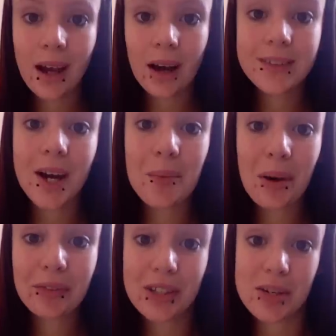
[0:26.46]
I've tied
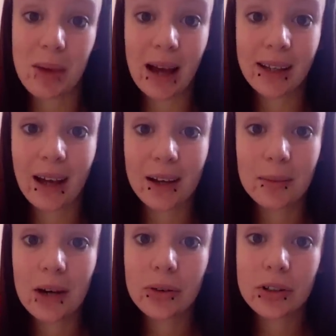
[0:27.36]
my fringe back, and
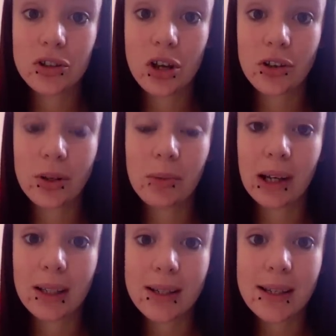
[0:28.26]
I'm now going to show you
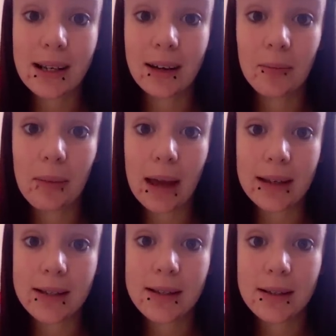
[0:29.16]
my concealer and
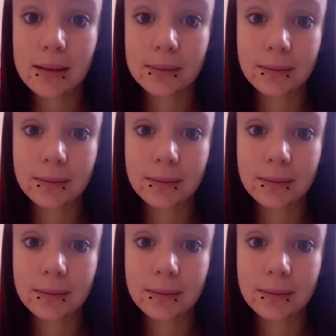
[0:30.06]
base.